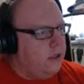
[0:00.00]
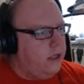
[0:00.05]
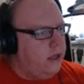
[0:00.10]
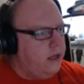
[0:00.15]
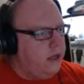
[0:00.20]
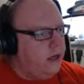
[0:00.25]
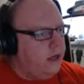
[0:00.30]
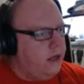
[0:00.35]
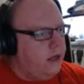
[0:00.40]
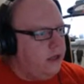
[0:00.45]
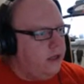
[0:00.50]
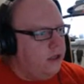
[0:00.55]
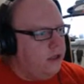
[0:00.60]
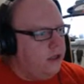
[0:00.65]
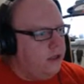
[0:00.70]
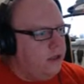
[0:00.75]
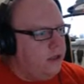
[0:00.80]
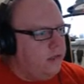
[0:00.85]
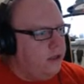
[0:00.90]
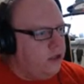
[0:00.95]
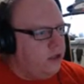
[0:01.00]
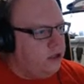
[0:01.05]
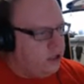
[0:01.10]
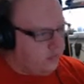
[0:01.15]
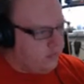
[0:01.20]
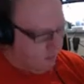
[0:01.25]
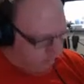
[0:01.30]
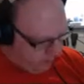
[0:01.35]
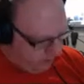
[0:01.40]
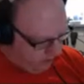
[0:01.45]
Yeah. But it's also
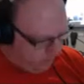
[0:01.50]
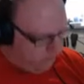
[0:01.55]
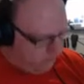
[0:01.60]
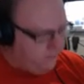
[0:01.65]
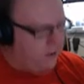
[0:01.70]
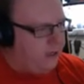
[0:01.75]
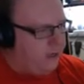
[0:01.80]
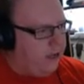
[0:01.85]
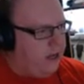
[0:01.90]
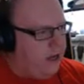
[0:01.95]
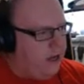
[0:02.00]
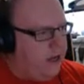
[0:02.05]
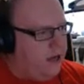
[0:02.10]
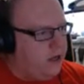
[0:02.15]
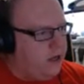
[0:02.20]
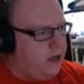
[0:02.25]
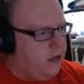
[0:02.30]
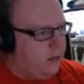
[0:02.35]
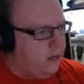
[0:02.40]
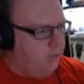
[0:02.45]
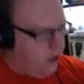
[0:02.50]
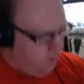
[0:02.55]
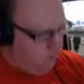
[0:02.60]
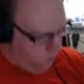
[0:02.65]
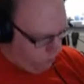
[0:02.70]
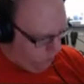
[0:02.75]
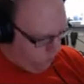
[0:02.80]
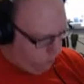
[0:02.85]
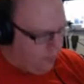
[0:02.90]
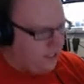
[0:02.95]
been making me think, like,
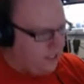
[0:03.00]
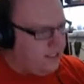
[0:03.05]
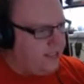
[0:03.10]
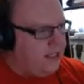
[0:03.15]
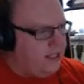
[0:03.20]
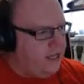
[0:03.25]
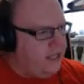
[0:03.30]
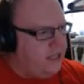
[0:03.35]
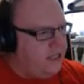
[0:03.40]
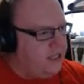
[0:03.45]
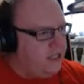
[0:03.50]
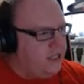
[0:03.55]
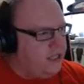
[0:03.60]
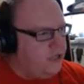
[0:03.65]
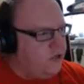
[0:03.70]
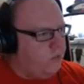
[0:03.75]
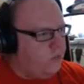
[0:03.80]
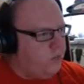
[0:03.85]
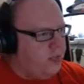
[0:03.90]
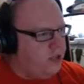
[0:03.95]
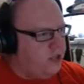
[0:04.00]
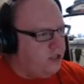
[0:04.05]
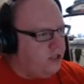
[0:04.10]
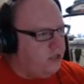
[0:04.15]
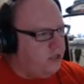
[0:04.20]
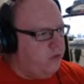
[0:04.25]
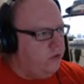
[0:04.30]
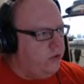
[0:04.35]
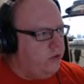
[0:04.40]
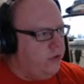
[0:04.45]
why do they exist? Why does the
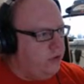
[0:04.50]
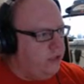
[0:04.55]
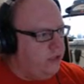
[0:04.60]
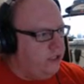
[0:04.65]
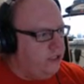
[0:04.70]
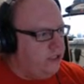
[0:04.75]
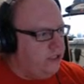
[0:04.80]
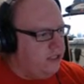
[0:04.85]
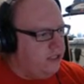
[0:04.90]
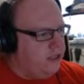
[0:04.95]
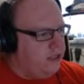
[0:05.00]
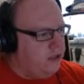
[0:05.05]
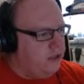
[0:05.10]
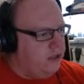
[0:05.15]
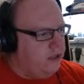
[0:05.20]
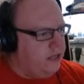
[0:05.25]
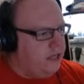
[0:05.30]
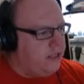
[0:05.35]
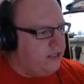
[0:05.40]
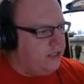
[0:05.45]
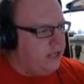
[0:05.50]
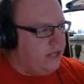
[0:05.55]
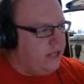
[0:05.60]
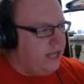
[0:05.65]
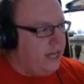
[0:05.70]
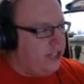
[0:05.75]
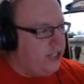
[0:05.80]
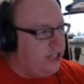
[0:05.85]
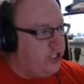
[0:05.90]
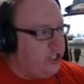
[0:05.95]
Moonlord exist and all that? Like,
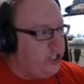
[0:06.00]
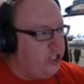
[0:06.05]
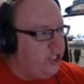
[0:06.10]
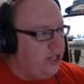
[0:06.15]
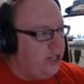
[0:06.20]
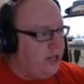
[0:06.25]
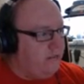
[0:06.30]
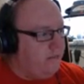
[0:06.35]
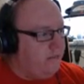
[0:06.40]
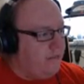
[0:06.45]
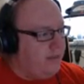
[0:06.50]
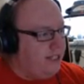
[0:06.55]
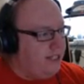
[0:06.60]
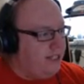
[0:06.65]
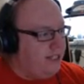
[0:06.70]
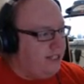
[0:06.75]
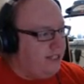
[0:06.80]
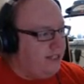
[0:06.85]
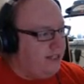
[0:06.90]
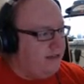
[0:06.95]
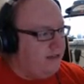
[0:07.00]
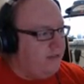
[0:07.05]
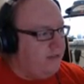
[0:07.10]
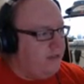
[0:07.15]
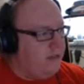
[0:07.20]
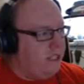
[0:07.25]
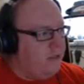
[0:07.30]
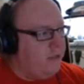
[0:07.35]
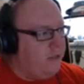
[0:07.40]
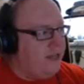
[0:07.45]
it's just, like, basic
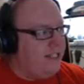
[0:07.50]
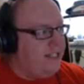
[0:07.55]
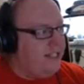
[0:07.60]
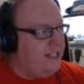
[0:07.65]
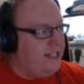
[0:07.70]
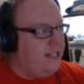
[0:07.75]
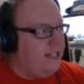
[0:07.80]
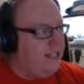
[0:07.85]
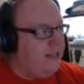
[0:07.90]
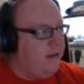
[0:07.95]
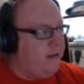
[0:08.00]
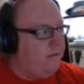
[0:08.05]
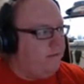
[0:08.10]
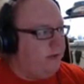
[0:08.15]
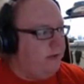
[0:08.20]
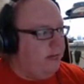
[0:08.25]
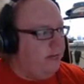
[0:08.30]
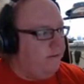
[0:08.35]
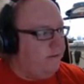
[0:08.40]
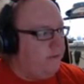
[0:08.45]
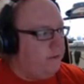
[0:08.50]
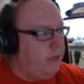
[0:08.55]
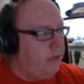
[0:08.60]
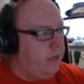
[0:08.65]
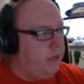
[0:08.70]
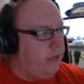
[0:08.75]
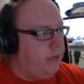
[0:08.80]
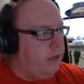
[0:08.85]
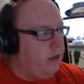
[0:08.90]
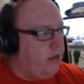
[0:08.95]
stuff, really, for me.
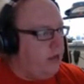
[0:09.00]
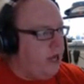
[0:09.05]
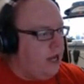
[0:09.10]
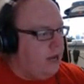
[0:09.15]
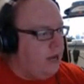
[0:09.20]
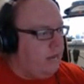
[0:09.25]
And